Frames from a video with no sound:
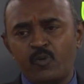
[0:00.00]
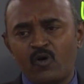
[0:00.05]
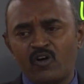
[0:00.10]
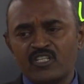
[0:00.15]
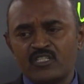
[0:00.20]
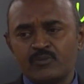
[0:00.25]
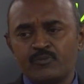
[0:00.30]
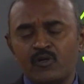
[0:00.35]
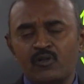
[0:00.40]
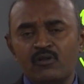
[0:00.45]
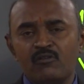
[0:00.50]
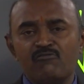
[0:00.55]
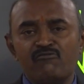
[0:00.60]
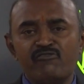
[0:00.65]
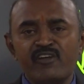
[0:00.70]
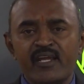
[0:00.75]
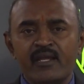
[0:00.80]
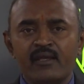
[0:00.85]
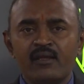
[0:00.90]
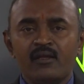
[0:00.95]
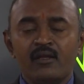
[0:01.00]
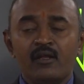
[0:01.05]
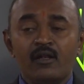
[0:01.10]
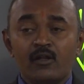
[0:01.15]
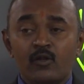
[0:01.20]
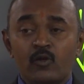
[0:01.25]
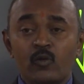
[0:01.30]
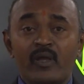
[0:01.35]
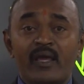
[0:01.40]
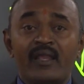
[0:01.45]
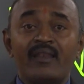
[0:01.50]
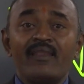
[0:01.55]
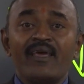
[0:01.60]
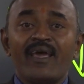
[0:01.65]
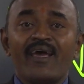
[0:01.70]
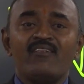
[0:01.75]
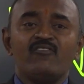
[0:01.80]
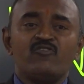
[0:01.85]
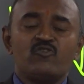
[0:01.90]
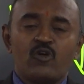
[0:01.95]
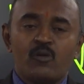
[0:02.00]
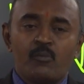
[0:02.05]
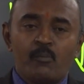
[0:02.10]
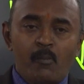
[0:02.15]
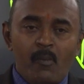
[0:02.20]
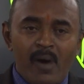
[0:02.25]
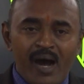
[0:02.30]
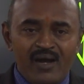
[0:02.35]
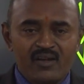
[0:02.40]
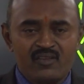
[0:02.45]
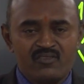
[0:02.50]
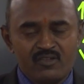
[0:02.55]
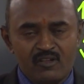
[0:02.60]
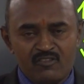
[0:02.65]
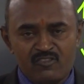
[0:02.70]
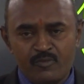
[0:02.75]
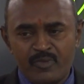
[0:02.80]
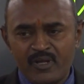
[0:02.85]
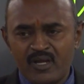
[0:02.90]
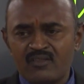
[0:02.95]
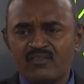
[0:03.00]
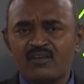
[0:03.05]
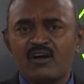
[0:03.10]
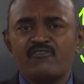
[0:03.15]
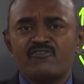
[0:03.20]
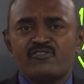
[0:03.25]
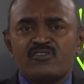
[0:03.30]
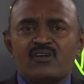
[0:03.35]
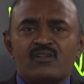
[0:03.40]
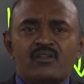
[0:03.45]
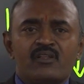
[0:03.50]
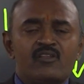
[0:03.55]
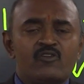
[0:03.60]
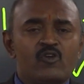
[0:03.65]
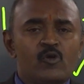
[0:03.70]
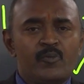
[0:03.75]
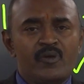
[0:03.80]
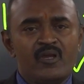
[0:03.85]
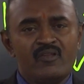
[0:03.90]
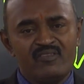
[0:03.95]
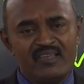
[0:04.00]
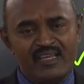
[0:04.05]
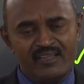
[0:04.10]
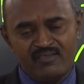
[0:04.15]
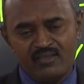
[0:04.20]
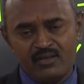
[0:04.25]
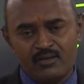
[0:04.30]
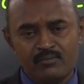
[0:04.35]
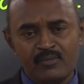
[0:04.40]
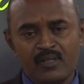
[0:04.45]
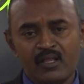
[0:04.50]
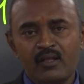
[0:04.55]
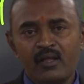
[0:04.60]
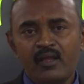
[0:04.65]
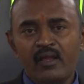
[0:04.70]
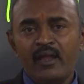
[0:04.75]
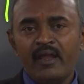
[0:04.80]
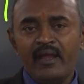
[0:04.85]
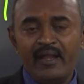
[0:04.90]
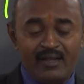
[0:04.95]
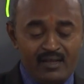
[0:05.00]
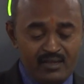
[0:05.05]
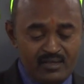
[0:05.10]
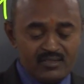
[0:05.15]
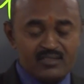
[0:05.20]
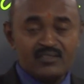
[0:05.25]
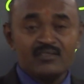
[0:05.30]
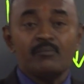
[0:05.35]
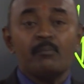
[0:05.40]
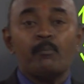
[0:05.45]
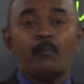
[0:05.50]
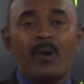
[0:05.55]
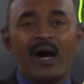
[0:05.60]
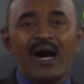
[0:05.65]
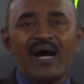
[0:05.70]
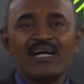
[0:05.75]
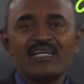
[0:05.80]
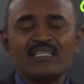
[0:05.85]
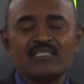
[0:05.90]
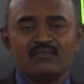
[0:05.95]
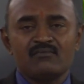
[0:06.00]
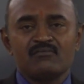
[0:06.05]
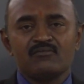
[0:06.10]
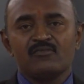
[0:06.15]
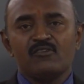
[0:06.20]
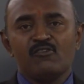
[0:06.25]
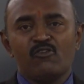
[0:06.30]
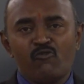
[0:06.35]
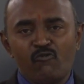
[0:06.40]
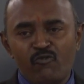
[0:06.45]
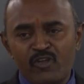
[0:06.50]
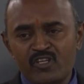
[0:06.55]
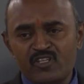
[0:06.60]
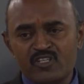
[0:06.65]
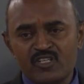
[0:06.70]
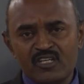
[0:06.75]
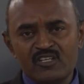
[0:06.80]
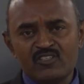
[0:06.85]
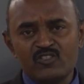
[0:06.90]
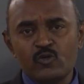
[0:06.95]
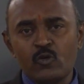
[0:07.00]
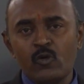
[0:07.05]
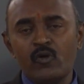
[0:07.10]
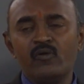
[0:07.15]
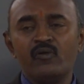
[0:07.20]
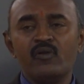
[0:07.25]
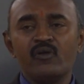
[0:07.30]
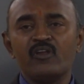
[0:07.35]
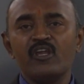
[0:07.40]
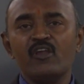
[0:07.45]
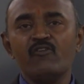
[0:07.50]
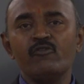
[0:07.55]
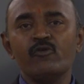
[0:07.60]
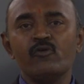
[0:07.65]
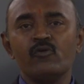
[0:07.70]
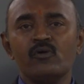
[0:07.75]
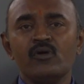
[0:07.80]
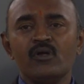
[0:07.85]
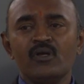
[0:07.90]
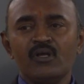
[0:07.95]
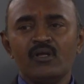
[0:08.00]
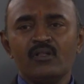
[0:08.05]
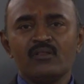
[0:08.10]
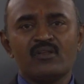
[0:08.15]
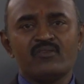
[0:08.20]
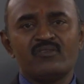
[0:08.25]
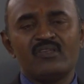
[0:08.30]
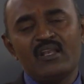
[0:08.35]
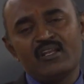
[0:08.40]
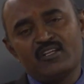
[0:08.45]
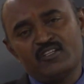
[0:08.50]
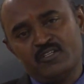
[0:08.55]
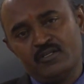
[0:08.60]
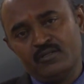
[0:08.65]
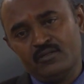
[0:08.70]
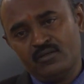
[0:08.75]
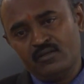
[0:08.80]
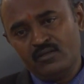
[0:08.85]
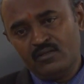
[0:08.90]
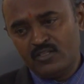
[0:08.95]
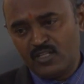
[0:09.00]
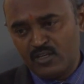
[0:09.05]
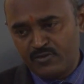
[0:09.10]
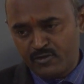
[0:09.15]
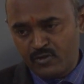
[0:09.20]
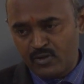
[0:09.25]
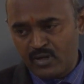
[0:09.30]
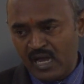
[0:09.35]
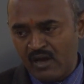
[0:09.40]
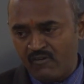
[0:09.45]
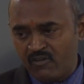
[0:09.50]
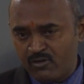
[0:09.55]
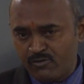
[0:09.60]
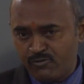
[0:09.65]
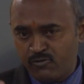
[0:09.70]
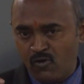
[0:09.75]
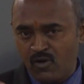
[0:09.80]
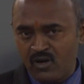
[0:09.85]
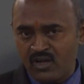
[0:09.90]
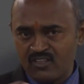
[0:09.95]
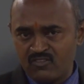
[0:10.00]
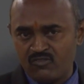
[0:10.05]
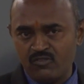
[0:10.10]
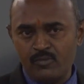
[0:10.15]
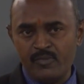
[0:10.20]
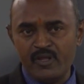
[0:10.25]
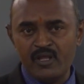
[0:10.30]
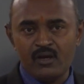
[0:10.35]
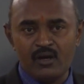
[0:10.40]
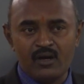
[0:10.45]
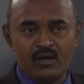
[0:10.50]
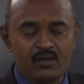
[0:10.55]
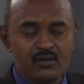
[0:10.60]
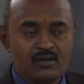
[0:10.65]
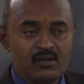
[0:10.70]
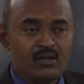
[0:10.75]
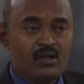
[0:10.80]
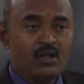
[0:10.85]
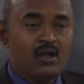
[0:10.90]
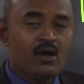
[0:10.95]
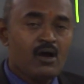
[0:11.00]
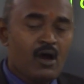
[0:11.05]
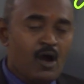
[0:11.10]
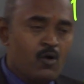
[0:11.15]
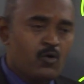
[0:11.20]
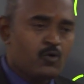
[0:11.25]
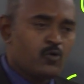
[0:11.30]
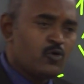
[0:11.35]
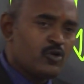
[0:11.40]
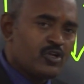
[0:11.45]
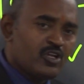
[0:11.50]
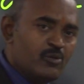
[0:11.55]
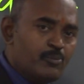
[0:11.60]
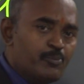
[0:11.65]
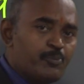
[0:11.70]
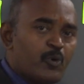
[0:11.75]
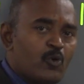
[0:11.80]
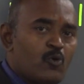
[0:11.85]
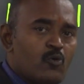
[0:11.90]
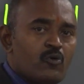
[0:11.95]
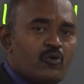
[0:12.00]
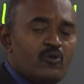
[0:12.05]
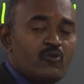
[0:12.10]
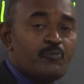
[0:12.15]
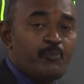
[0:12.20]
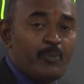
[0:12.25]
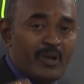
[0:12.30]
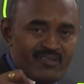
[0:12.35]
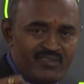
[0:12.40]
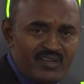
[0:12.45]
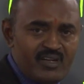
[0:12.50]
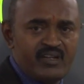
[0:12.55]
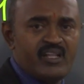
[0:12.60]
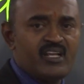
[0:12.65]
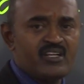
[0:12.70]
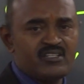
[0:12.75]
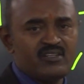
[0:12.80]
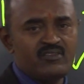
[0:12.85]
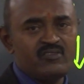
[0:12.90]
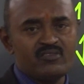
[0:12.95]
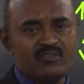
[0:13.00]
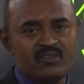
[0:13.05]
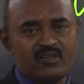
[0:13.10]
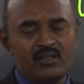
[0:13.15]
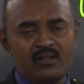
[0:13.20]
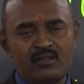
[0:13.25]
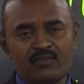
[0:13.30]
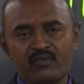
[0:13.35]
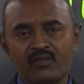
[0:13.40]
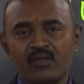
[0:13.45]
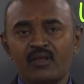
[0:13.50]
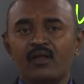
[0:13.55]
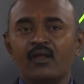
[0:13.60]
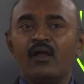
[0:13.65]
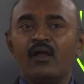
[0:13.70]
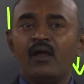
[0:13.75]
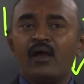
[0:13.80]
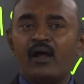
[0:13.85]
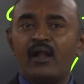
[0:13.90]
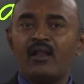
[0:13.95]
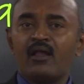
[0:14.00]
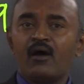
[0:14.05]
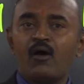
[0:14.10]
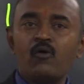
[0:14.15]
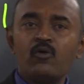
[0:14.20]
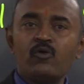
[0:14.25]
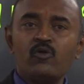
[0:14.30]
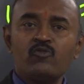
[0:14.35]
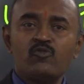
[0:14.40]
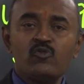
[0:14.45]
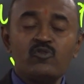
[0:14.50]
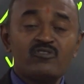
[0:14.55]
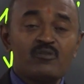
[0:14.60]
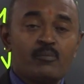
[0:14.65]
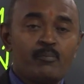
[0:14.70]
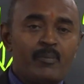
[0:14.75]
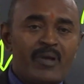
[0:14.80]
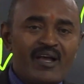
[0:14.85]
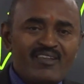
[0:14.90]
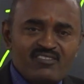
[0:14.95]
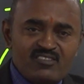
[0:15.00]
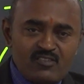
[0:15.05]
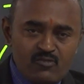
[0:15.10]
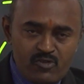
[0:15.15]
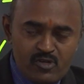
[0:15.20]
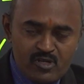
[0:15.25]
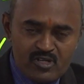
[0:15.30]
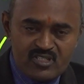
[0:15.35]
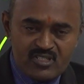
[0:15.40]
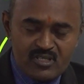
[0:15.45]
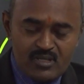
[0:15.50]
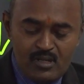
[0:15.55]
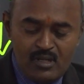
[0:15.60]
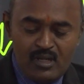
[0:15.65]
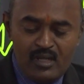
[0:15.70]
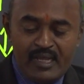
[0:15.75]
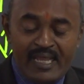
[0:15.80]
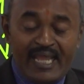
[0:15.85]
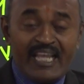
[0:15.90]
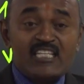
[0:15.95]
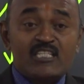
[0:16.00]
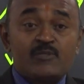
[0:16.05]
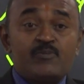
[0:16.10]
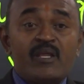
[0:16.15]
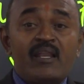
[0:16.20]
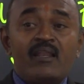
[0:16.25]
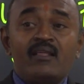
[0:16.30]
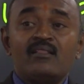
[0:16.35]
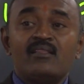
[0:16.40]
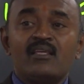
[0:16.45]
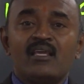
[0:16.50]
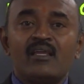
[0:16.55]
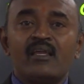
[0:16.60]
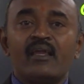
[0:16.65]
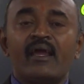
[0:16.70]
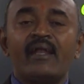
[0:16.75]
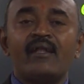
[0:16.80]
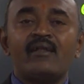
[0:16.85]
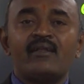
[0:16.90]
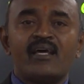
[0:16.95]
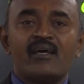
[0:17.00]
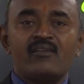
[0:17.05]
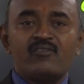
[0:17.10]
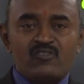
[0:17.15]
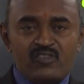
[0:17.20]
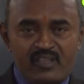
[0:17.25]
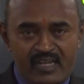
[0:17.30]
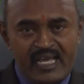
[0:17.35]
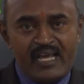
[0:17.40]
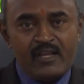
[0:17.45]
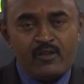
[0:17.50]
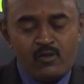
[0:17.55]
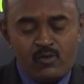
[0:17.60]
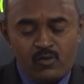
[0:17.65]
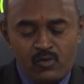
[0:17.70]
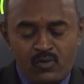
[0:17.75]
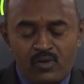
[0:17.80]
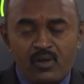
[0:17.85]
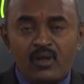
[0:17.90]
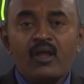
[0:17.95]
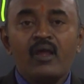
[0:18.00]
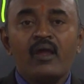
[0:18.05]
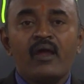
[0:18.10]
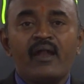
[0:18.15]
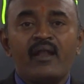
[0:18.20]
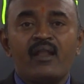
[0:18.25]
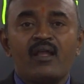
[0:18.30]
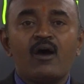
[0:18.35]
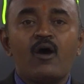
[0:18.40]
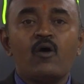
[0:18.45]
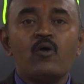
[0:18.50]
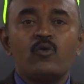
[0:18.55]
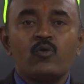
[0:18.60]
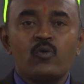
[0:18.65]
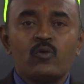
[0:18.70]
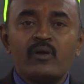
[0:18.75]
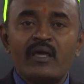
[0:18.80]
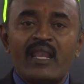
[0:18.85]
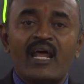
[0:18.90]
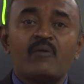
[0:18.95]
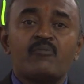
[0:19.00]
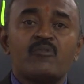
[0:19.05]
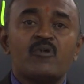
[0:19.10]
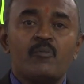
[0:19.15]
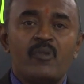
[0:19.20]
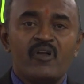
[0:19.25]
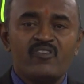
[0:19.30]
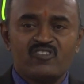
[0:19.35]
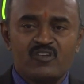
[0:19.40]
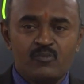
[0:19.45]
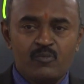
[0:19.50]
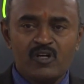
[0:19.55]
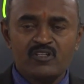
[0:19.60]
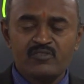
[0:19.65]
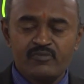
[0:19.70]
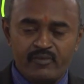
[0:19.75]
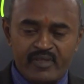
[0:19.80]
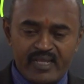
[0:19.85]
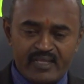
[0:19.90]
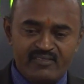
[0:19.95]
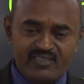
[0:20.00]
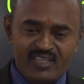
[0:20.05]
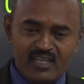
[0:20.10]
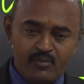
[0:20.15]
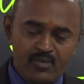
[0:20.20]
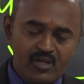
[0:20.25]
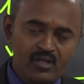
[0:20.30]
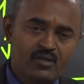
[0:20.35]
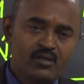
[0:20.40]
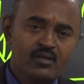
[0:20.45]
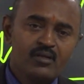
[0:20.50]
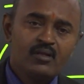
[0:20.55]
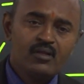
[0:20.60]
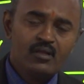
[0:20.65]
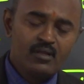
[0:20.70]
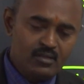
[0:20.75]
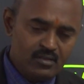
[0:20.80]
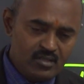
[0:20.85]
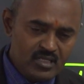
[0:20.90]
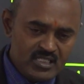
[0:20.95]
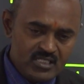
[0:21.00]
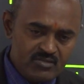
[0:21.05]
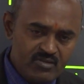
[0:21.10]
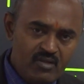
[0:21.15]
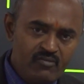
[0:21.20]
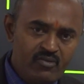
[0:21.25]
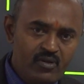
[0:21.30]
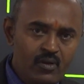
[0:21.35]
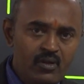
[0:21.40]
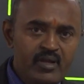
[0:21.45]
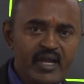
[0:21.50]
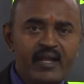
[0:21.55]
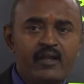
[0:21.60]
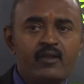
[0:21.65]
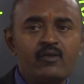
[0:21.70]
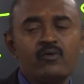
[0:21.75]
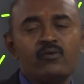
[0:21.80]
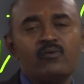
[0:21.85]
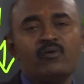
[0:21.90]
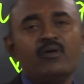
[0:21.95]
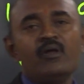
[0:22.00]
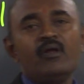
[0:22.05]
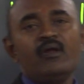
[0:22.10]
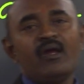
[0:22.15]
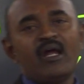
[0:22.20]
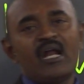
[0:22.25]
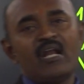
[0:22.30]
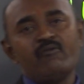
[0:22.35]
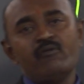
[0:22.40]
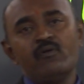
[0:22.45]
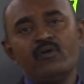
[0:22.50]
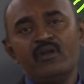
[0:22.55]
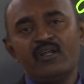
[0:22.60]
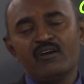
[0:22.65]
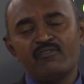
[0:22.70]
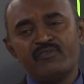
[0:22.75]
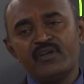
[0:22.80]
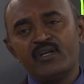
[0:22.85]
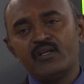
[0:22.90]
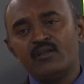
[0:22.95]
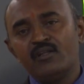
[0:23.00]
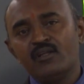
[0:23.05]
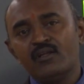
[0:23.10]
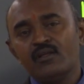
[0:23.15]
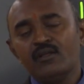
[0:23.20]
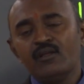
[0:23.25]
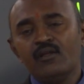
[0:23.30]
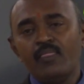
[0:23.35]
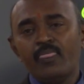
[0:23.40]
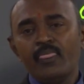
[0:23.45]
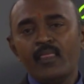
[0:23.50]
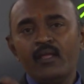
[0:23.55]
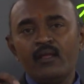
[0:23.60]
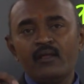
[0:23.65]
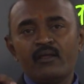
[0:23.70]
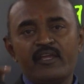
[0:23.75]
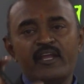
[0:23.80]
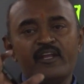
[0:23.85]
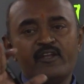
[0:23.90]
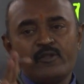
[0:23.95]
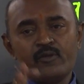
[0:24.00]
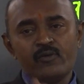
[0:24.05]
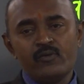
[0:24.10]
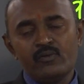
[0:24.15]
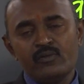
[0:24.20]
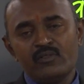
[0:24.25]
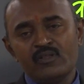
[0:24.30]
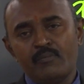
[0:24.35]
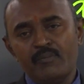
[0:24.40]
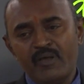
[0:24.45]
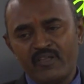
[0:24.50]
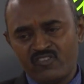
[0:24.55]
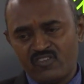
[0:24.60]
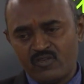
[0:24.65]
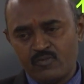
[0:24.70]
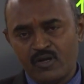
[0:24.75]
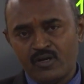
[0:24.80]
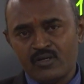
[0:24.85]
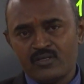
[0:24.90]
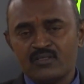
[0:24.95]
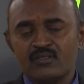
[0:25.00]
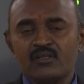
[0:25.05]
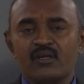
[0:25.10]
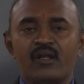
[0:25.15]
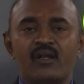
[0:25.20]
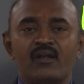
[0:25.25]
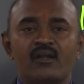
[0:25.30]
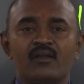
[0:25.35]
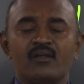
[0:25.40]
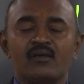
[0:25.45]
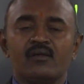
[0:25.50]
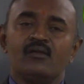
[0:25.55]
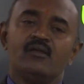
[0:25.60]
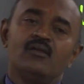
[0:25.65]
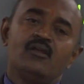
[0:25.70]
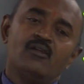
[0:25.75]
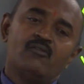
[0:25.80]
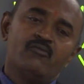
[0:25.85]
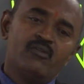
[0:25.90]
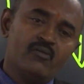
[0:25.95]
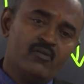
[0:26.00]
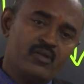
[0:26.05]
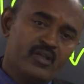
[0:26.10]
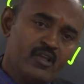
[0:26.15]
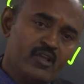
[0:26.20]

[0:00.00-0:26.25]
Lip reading: possible way to enhance your marks also, because after all in the UPSC exam, it is mark which is going to give you the selection. Therefore, our focus will be on how to improve your presentation skills and how to choose the best words explaining the entire scenario, and how to grab the best marks from the examiner. In this way, we will guide you, and we will definitely get you the best marks, and we